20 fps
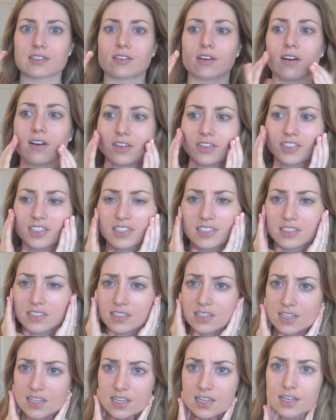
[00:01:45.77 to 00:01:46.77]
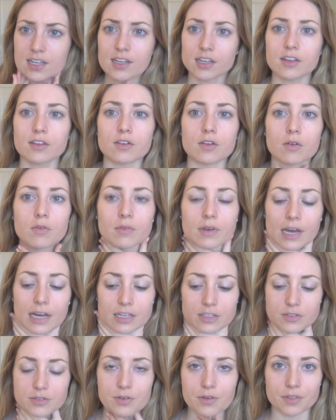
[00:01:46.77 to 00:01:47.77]
They're all just, you know,
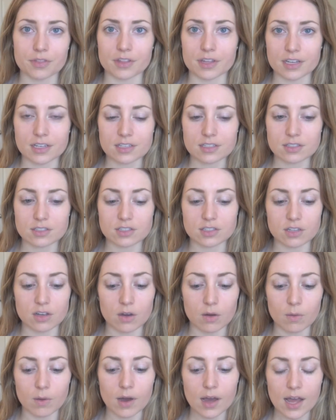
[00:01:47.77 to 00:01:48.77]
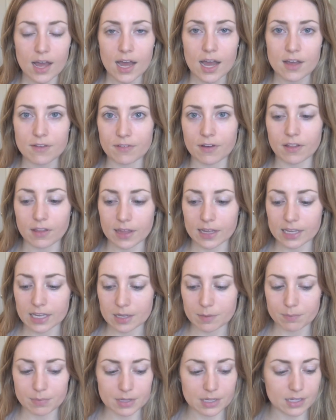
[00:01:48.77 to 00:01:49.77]
natural things, so I felt like
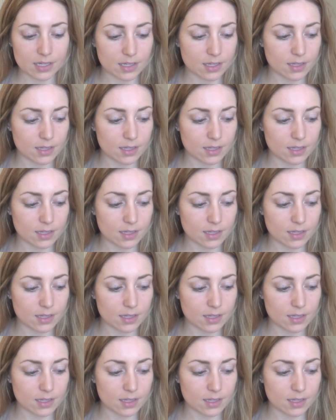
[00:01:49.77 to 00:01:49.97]
it'd